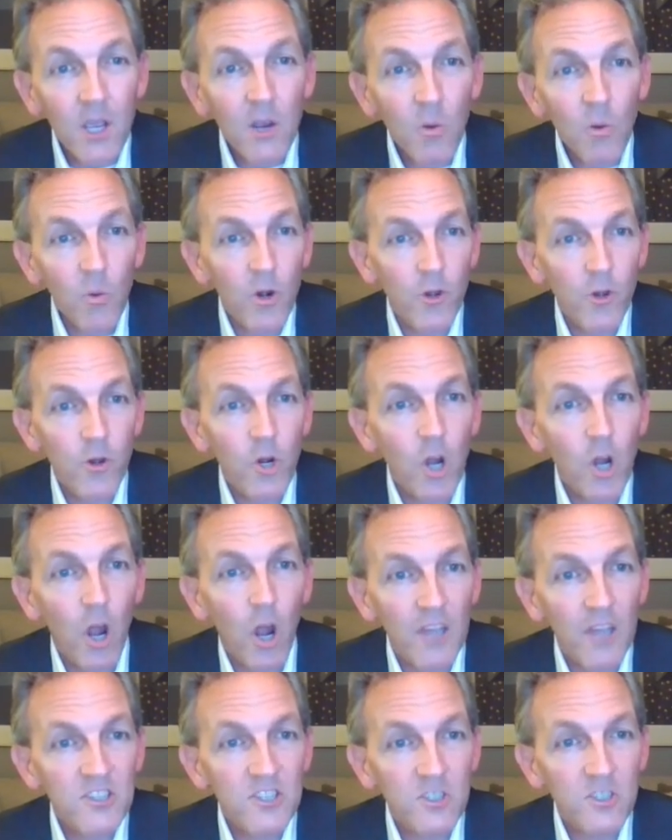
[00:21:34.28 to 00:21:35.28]
where your
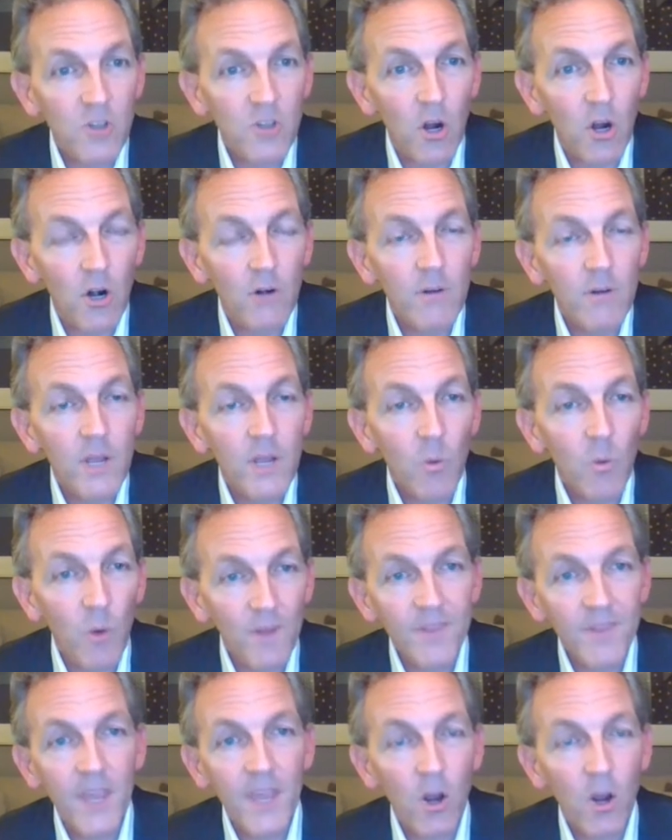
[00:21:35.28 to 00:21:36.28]
costs are,
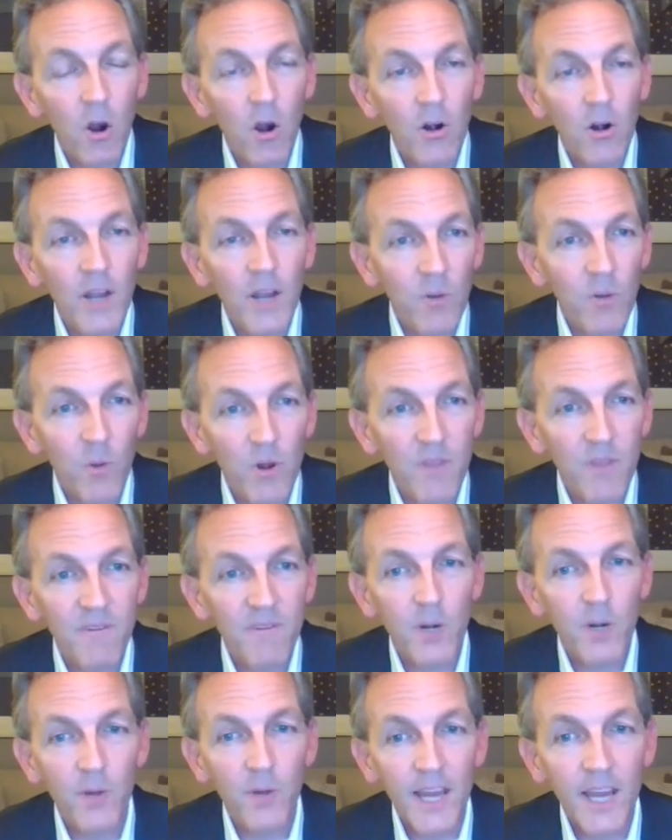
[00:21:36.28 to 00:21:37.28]
what they are, and where the
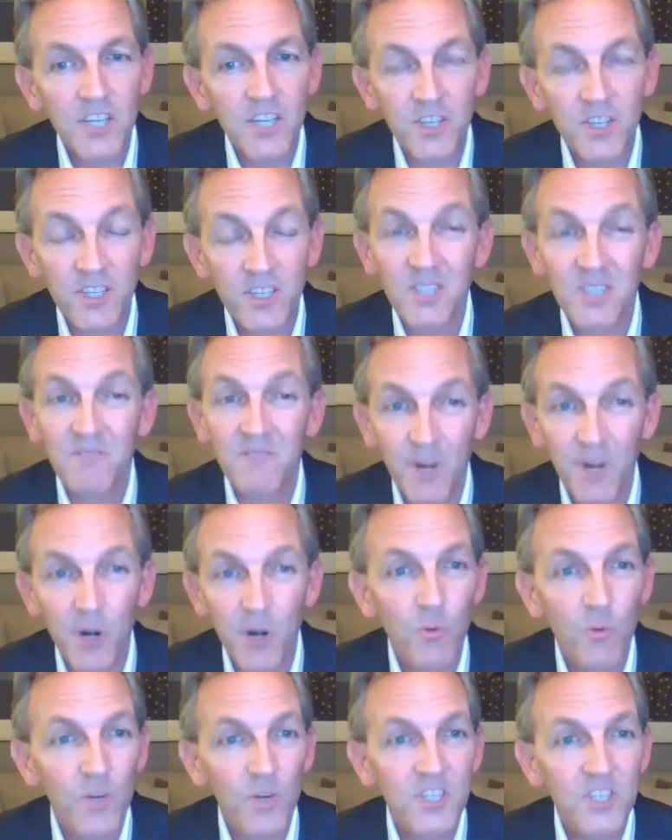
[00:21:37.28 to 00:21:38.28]
variation is, it's
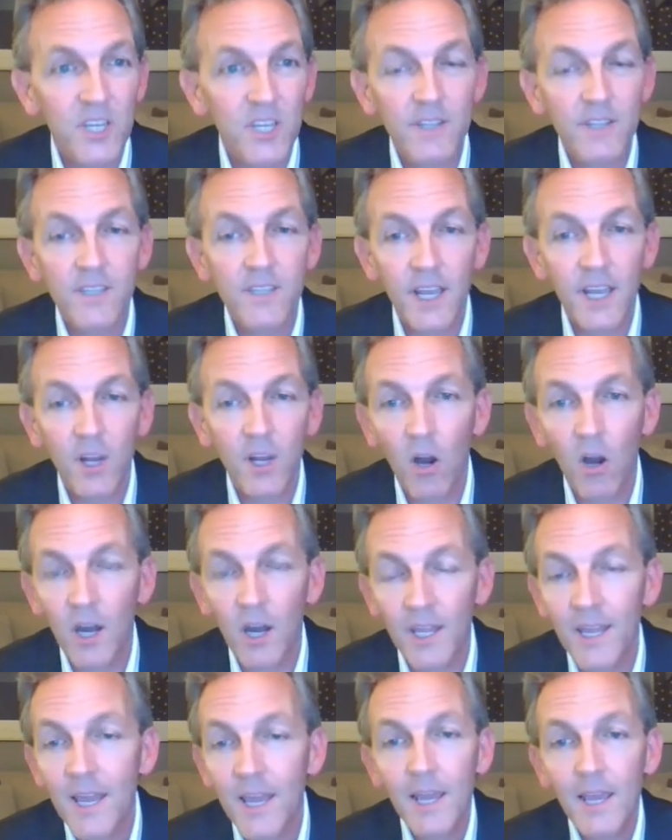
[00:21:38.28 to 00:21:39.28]
very risky to take
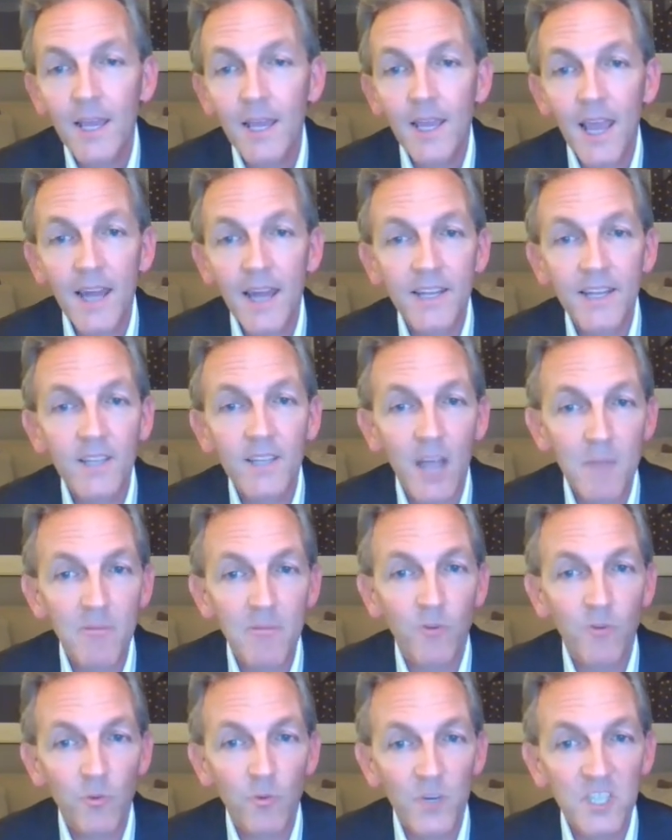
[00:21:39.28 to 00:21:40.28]
on any type
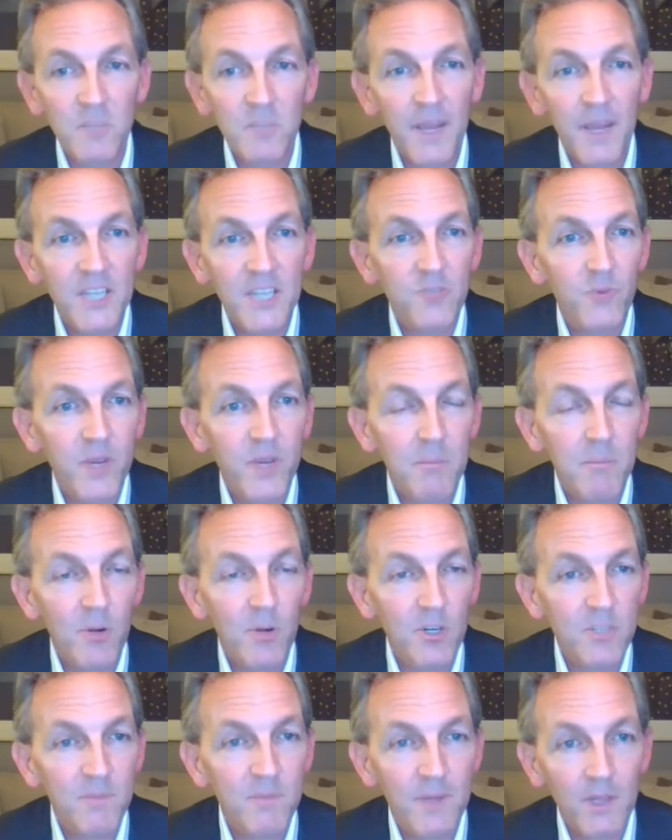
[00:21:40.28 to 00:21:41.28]
of a risk-based
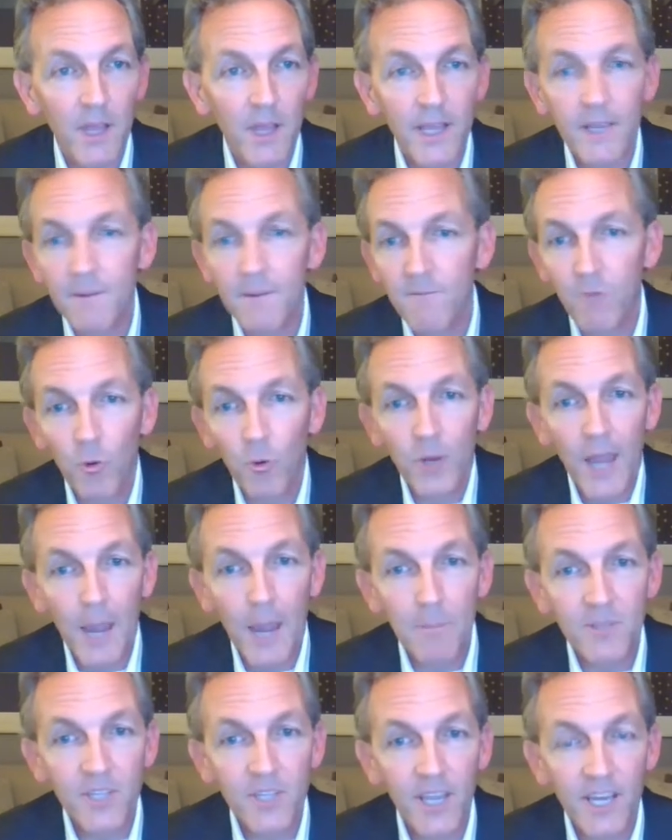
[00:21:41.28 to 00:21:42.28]
reimbursement like full
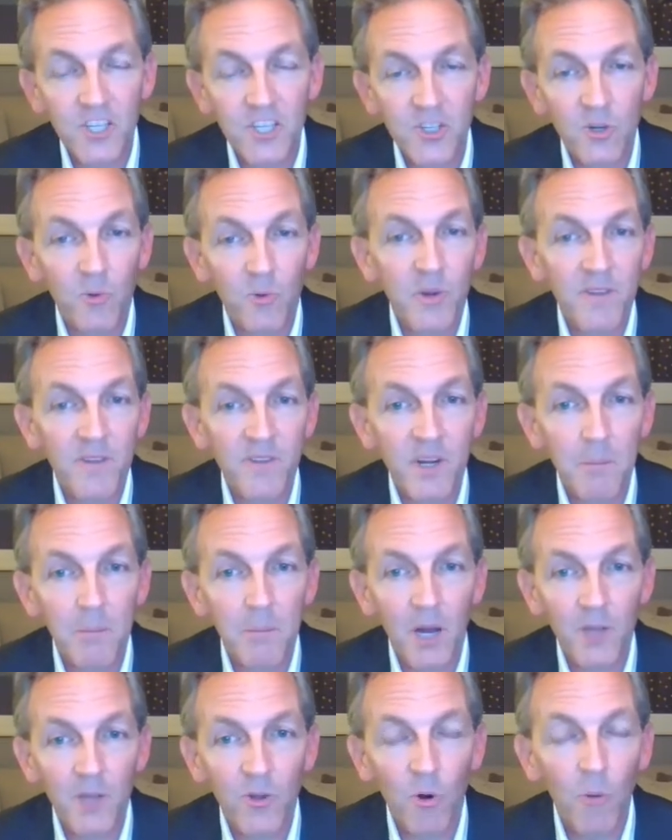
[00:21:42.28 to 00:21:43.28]
capitation or even a
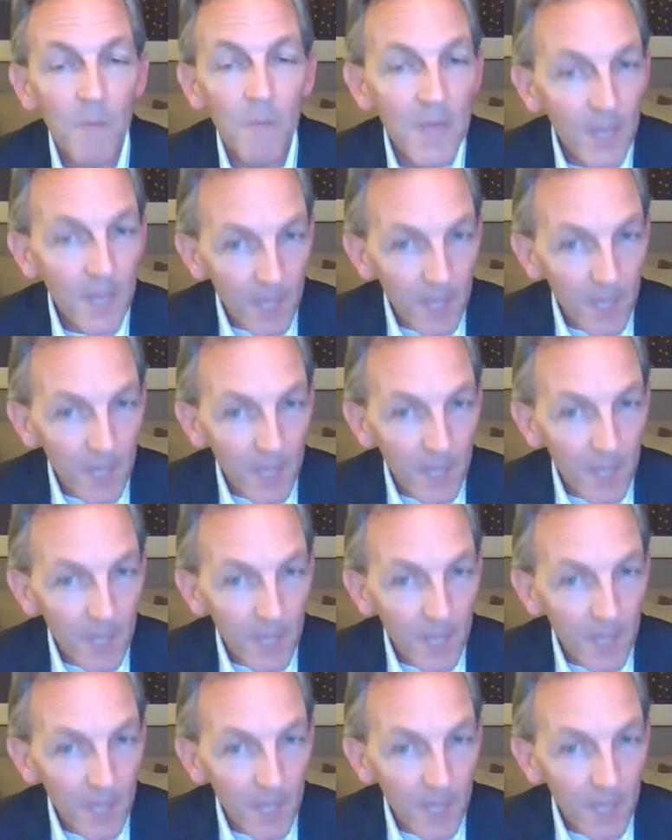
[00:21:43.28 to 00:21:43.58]
bundle.